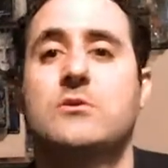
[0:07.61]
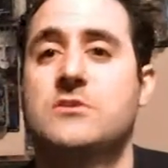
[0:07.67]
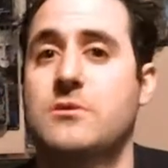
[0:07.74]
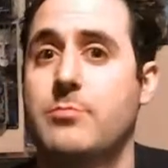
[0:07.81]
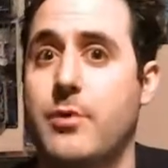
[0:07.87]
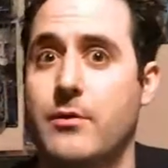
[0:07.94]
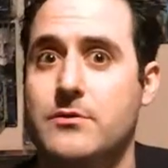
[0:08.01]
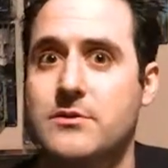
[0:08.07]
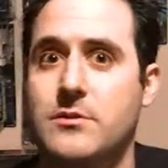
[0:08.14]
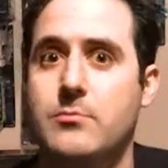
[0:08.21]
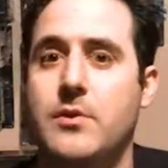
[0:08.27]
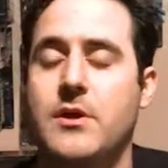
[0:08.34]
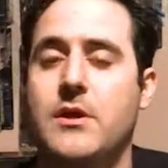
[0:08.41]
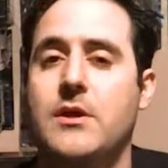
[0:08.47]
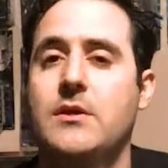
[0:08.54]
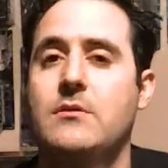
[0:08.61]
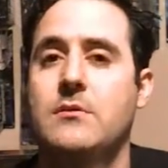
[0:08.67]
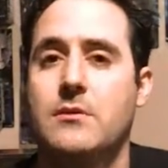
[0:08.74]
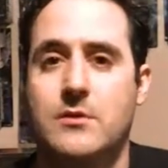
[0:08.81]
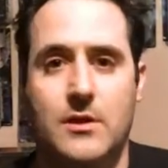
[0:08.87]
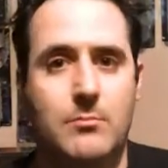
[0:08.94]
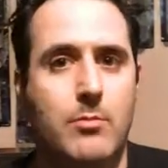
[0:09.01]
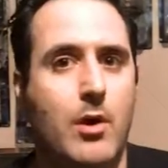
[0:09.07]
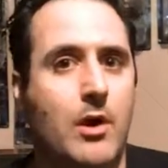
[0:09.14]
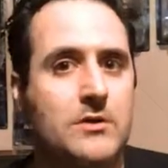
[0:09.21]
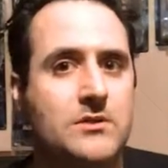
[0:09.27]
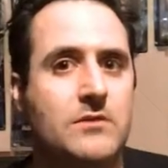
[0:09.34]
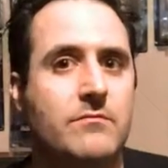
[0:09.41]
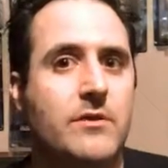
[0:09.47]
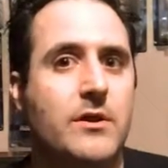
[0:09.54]
was supposed to be an
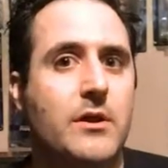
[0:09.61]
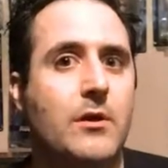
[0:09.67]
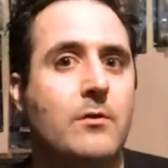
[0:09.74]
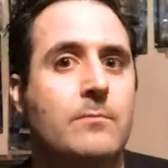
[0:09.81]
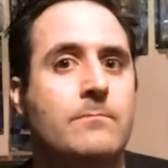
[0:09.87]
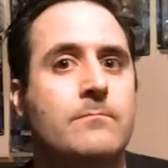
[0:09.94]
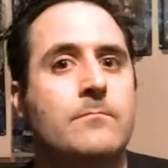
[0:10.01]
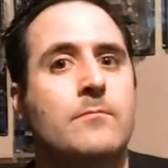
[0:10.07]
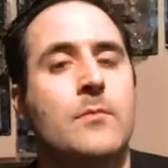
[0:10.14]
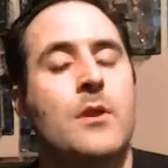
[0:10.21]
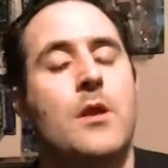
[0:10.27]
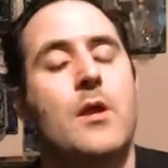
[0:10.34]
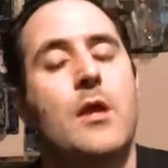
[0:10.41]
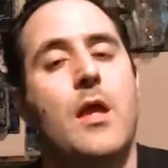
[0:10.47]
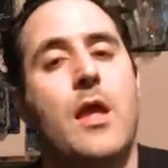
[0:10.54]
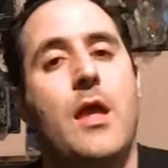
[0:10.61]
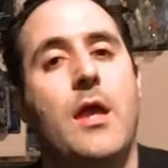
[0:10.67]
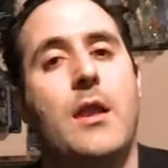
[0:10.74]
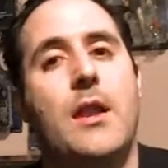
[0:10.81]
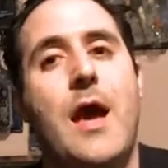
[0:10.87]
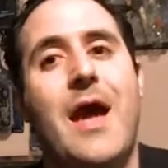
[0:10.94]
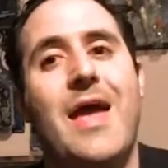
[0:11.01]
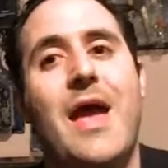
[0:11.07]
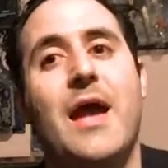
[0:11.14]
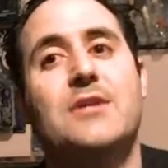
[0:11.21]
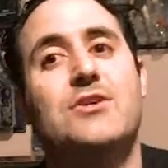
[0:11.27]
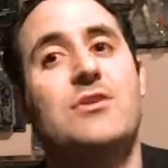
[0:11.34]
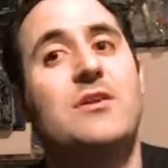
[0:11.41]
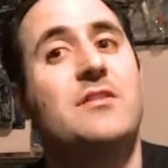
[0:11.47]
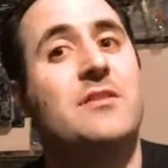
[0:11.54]
unboxing video, and I
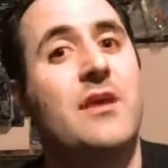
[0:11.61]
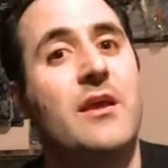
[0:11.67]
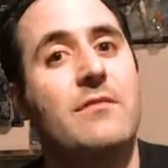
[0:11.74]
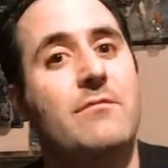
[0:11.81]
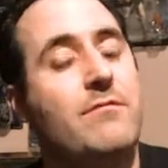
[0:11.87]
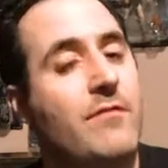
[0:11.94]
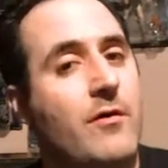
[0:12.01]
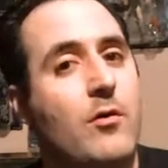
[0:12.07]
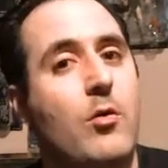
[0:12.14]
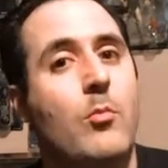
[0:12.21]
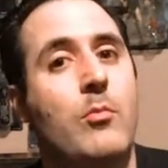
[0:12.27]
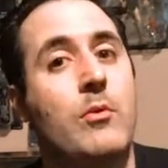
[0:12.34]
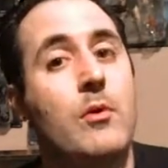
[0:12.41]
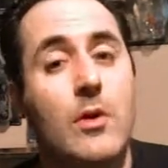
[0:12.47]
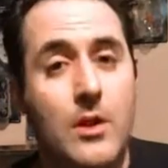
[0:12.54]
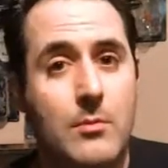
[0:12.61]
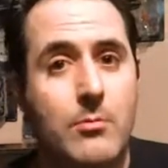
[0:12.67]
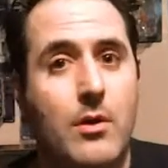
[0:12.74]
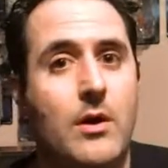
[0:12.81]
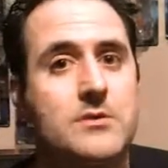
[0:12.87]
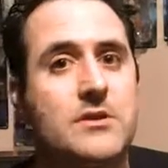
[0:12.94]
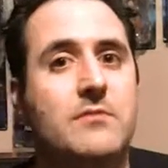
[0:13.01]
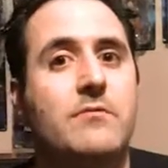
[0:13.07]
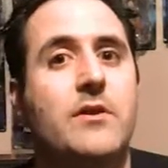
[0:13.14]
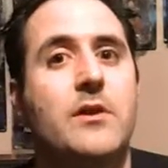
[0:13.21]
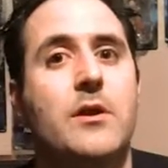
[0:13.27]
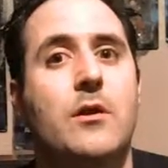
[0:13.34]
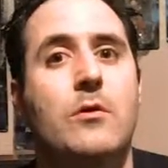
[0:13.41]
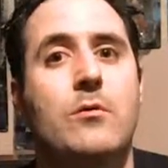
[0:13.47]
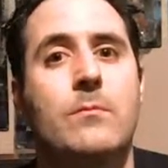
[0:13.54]
actually did film an unboxing
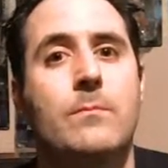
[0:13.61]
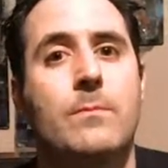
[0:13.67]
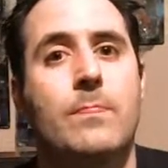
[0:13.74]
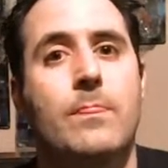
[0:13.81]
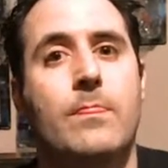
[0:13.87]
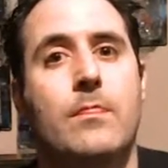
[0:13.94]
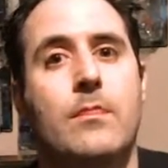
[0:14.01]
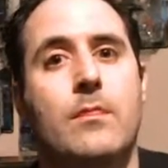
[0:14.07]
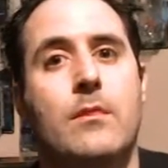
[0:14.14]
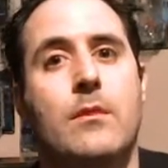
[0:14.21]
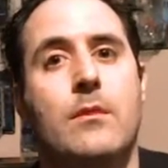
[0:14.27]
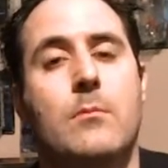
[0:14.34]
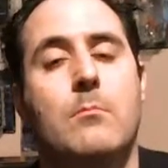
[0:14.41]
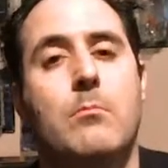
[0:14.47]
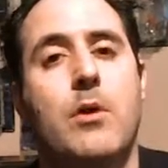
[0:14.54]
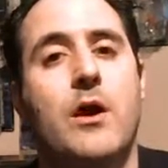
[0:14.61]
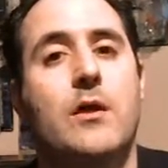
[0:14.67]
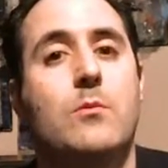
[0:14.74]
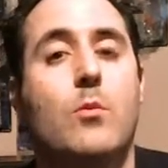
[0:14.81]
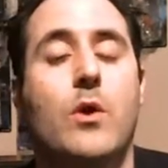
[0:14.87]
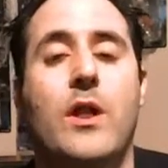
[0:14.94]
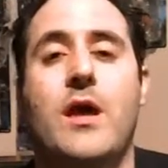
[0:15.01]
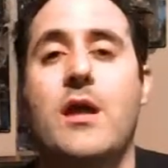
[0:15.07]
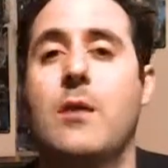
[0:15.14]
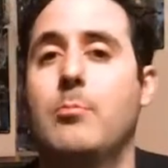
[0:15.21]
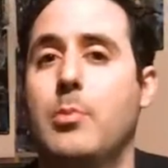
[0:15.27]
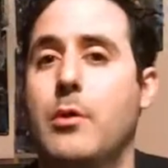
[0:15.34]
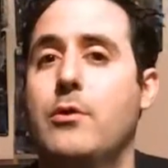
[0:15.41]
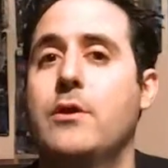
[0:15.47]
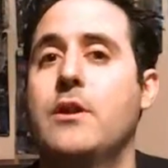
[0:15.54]
video, but when I
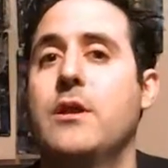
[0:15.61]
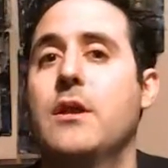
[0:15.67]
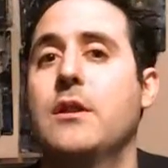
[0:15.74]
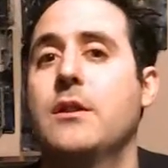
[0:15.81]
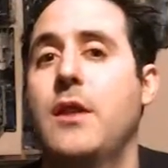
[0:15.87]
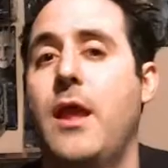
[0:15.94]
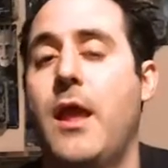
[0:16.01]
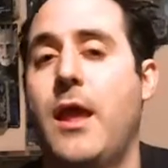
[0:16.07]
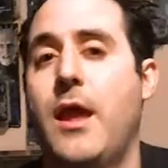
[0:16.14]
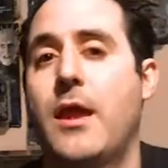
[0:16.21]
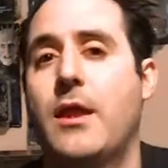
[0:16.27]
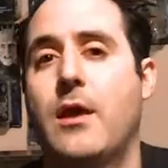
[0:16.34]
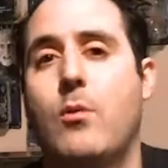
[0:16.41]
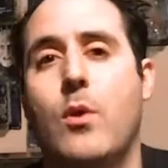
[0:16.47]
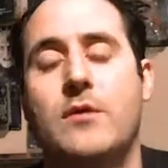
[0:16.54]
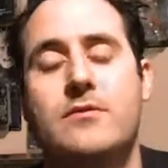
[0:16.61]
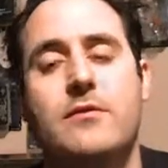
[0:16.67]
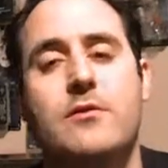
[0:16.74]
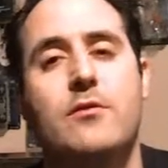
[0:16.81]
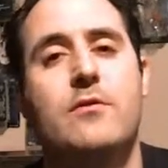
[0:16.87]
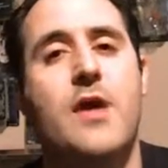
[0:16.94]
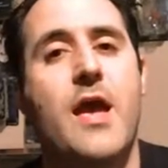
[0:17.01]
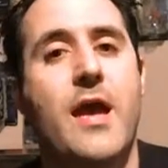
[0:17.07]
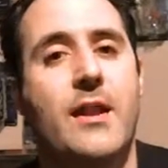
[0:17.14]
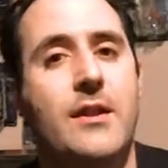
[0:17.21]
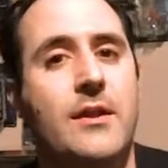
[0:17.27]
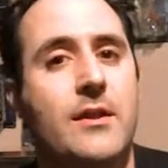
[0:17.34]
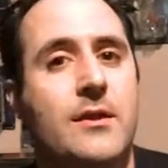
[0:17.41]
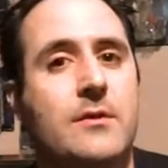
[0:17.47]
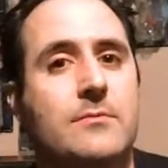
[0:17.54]
uploaded it and I went to do the
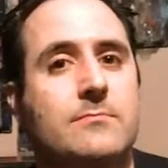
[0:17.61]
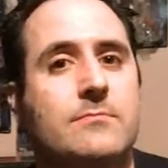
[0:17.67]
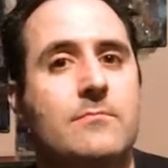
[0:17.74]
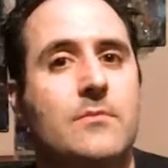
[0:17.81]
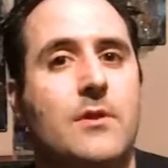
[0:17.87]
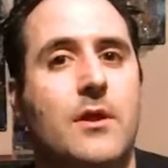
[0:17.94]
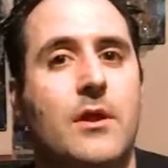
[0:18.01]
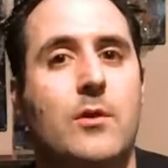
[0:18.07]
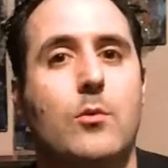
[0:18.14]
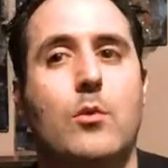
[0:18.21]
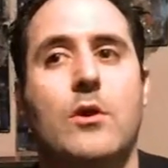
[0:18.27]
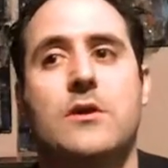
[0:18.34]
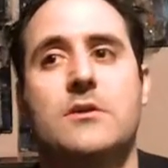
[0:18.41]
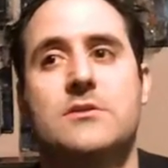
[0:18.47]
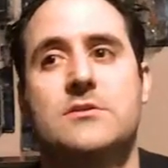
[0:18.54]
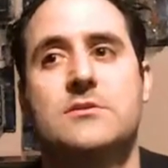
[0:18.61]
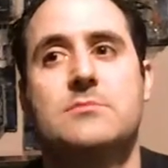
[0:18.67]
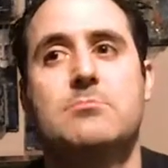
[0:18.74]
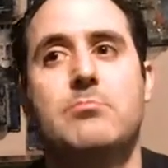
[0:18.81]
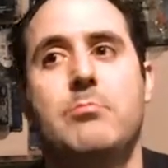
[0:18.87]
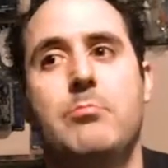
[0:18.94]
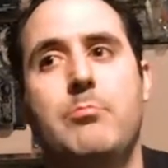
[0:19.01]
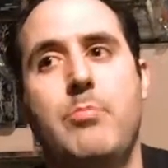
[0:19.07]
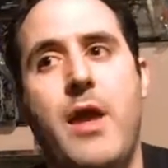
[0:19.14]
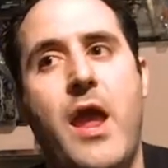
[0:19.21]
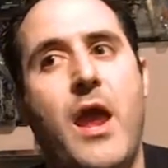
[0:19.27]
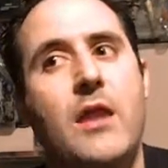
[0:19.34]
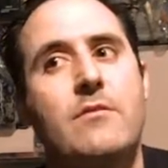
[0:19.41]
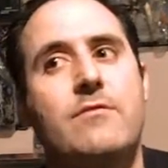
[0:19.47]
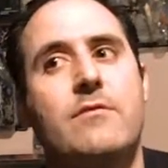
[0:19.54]
editing, it was
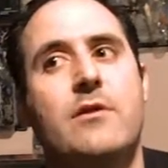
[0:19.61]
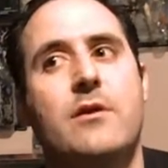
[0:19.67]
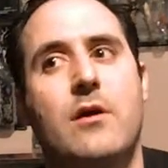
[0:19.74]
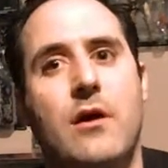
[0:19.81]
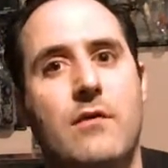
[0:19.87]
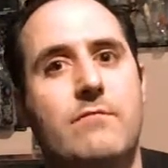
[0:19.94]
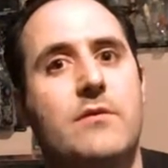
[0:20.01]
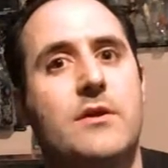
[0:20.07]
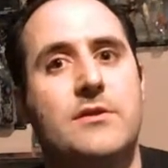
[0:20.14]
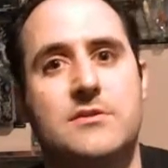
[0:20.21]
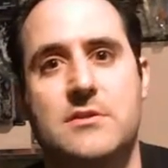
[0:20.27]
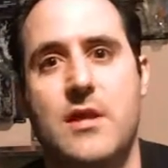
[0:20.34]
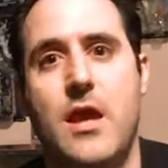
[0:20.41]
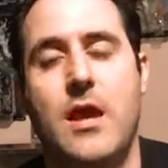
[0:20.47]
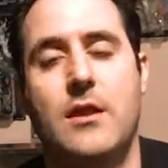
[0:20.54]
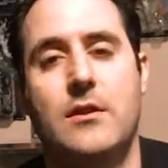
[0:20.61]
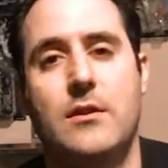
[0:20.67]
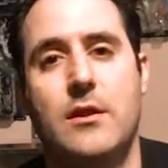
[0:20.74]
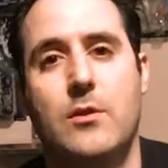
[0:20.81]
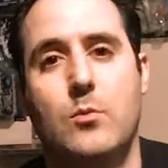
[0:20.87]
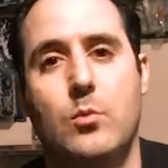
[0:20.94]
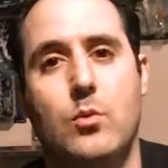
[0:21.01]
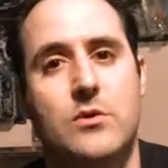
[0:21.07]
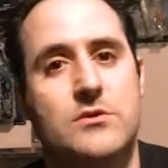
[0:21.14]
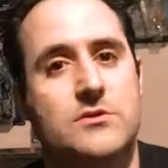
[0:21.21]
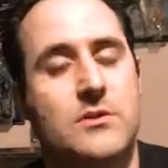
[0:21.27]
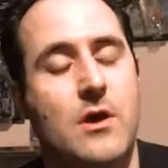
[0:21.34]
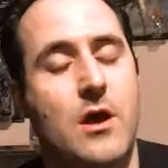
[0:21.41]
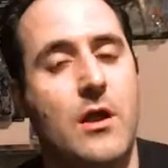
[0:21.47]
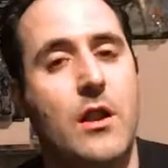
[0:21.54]
painfully obvious that it was
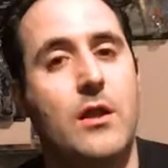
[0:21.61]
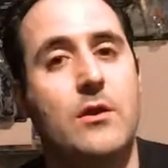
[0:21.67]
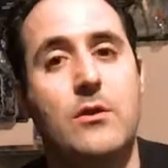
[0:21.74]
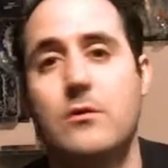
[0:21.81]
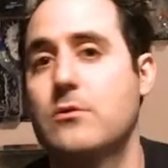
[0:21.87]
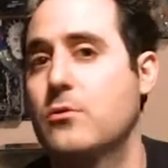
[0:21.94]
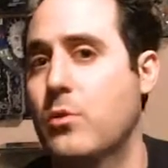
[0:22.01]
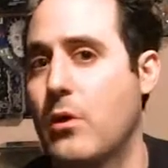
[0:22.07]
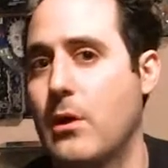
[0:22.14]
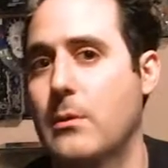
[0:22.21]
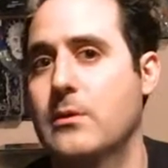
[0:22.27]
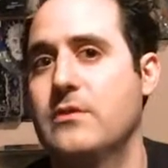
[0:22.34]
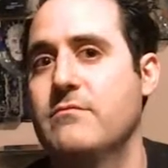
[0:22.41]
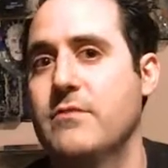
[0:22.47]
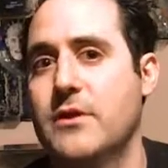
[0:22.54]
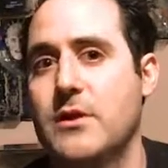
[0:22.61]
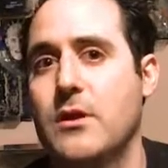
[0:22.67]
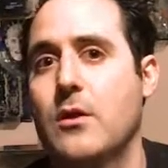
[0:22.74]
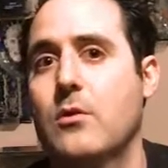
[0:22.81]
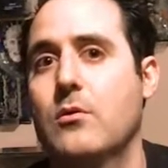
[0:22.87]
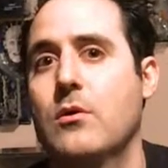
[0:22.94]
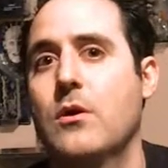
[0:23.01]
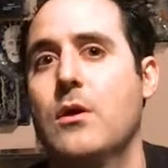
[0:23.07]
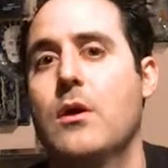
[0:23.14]
not a good quality video.